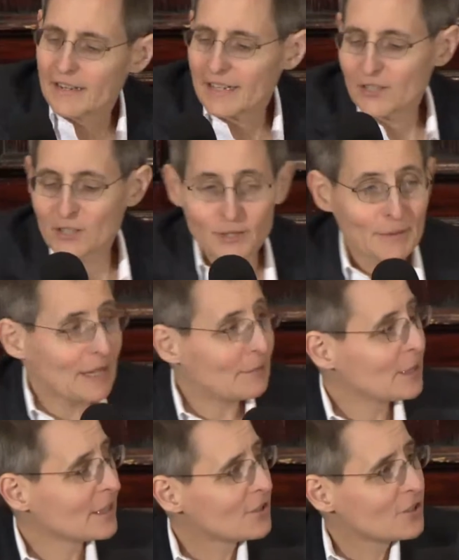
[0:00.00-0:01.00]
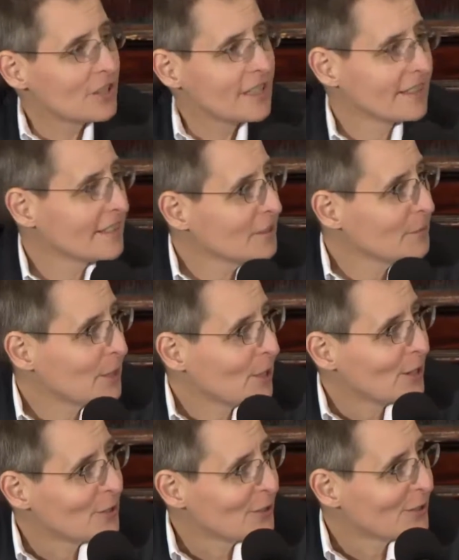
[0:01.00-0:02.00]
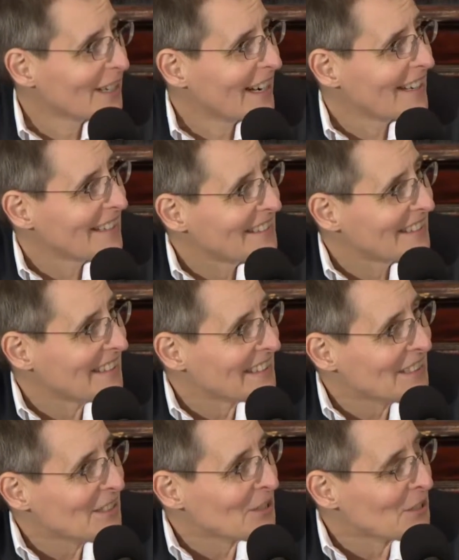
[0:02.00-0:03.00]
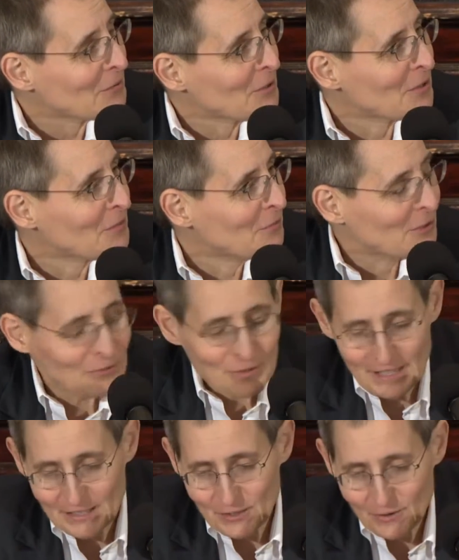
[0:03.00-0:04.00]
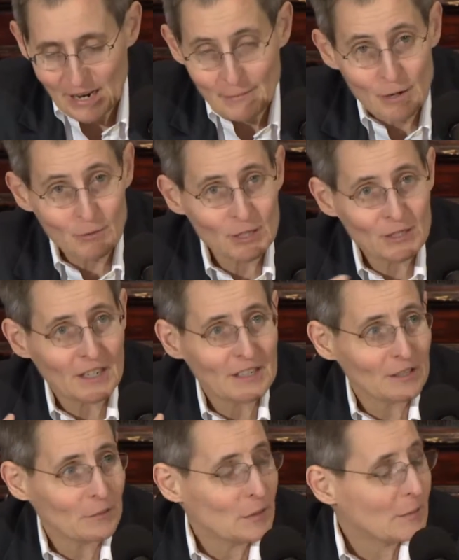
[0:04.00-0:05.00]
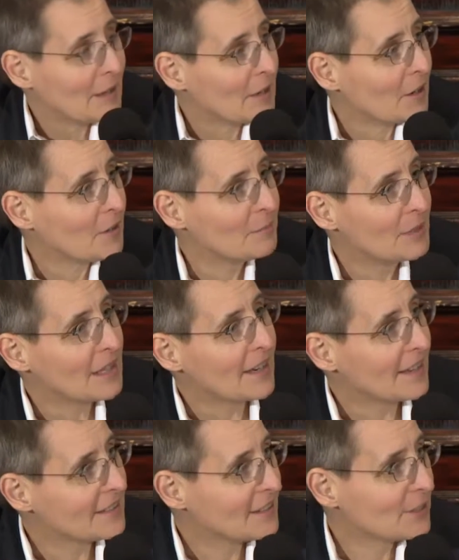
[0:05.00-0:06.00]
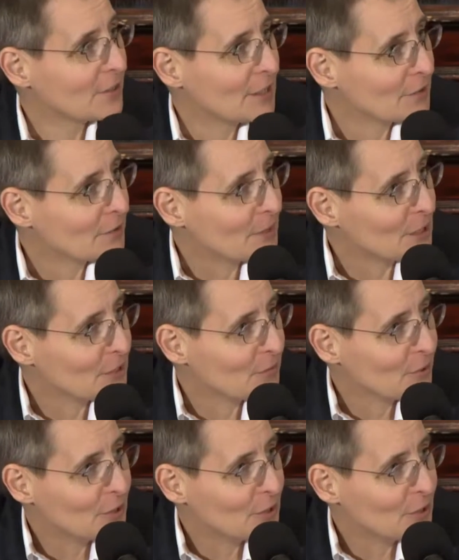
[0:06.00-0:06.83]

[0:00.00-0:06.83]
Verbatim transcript: Thanks, Jim. And I'm going to cheat a little bit on your guide here with what I describe. I want to talk a little bit about our big IT transformation